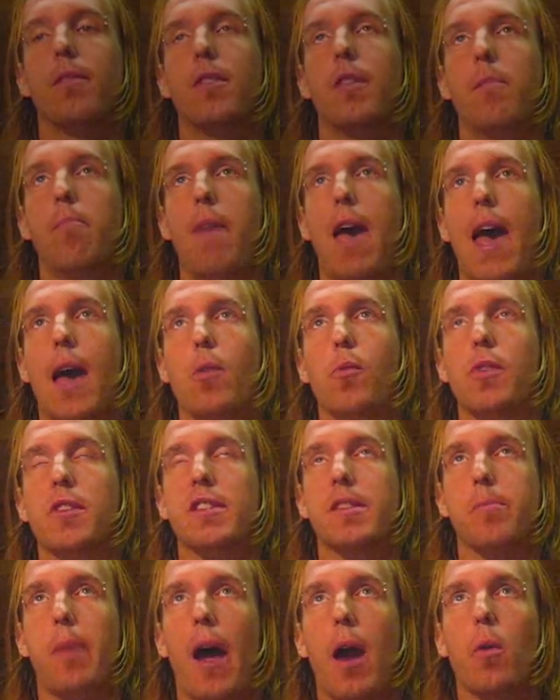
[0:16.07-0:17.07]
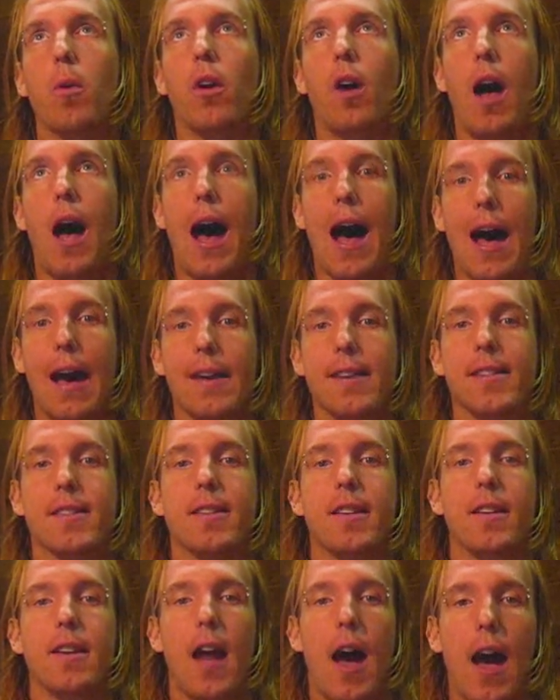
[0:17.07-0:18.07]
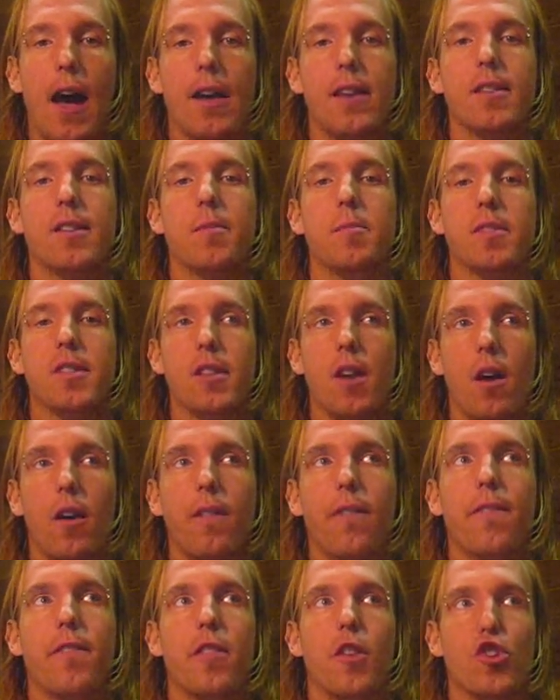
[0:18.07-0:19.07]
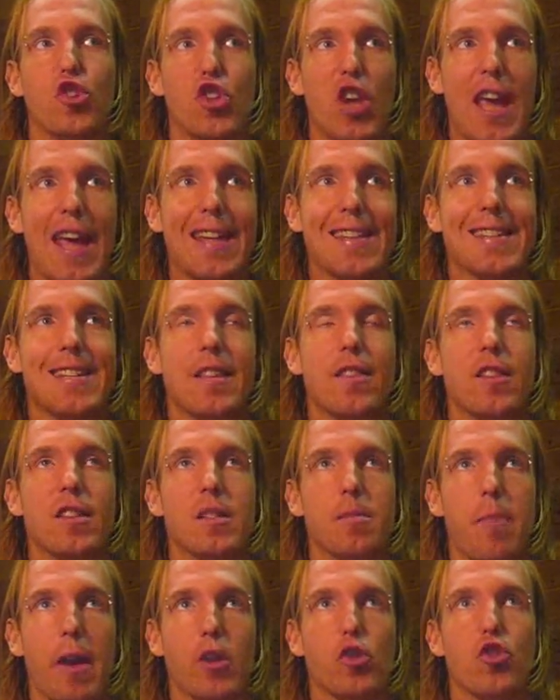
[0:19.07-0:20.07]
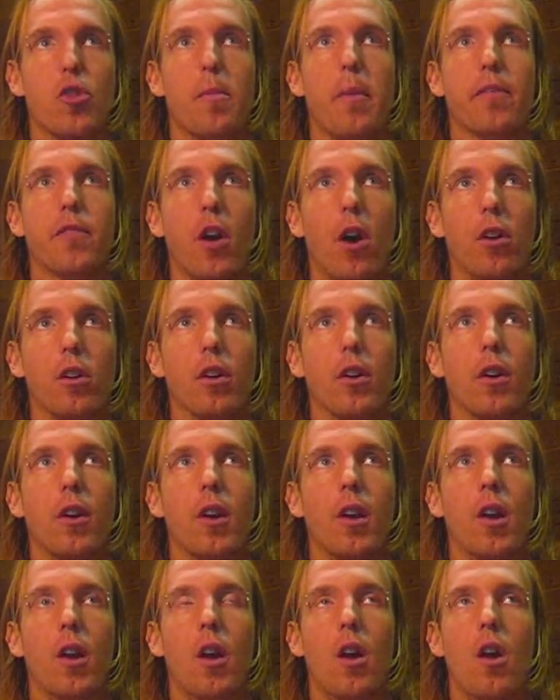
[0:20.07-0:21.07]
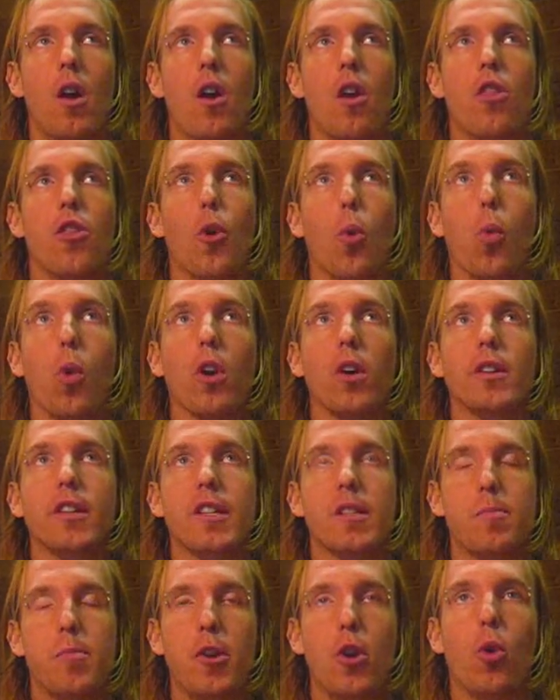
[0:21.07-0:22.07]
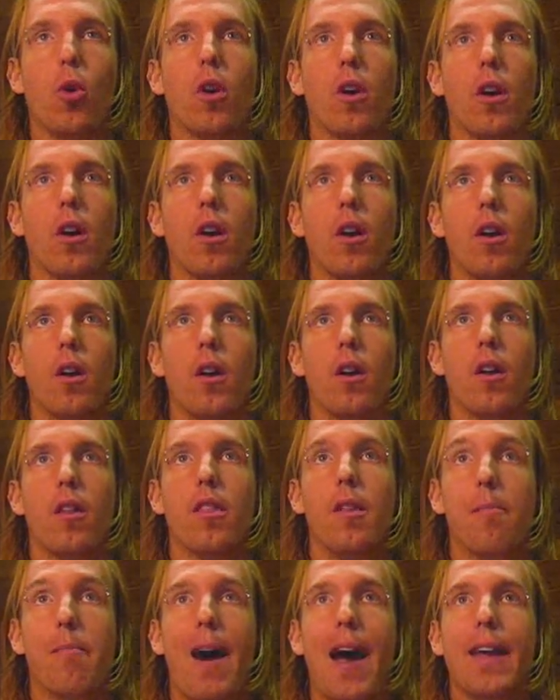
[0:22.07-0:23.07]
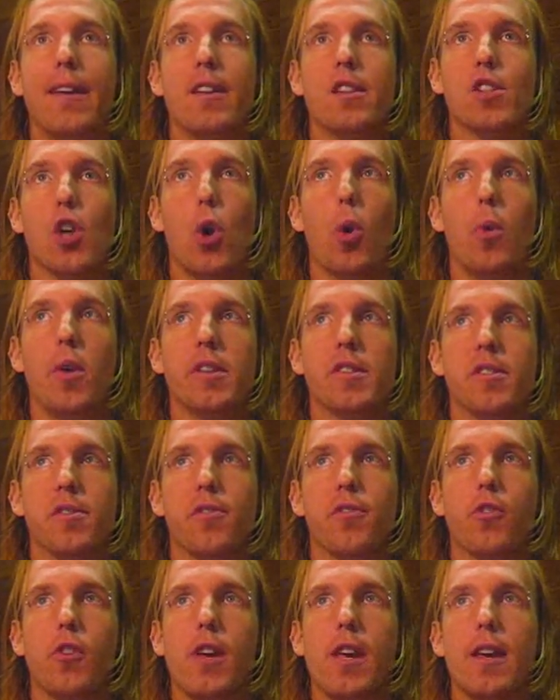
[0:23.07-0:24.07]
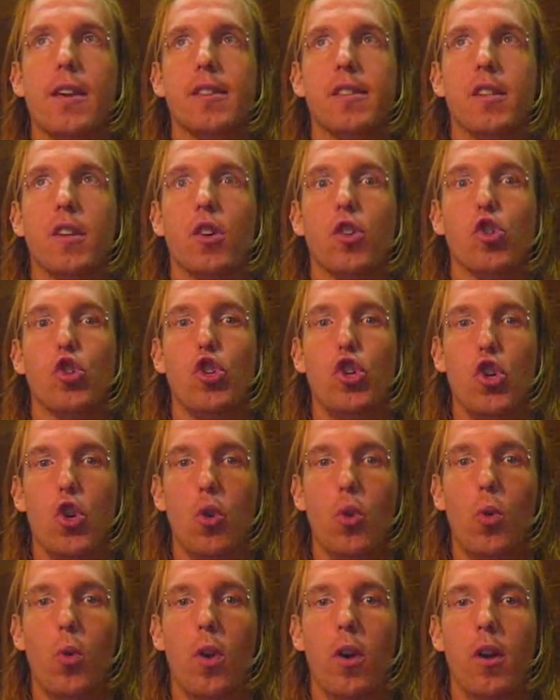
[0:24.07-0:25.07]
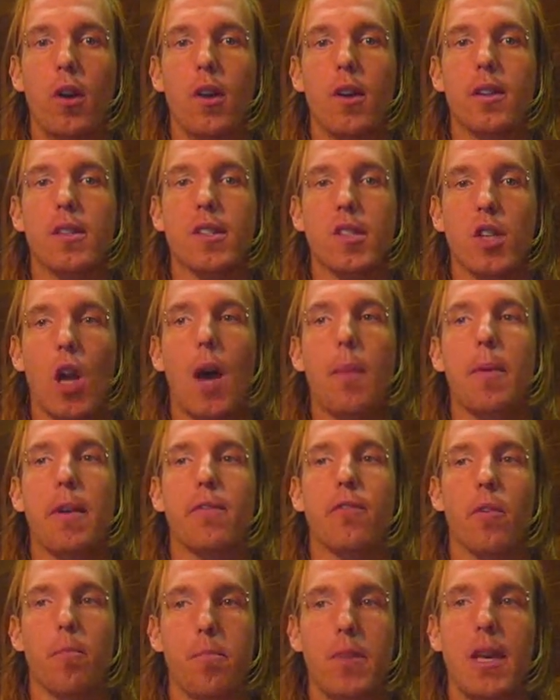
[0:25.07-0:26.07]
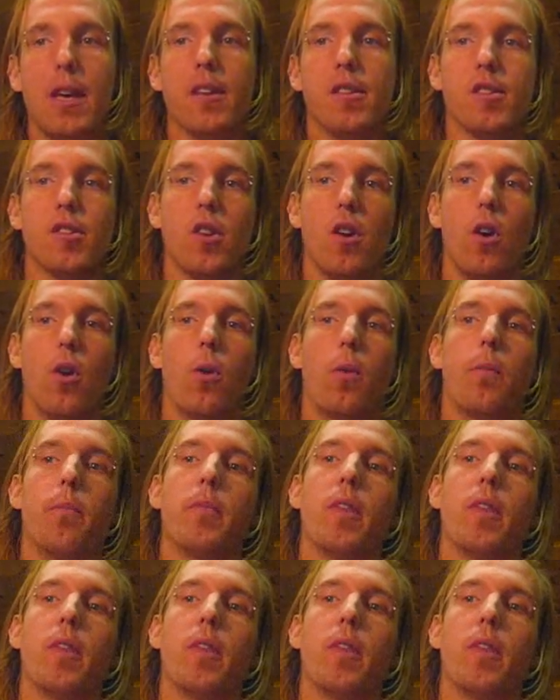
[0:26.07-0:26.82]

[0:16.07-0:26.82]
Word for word: The man with spiral eyes denies himself the chance at the spectrum of color. The world is pure. The mind is always free until you stop it from being so.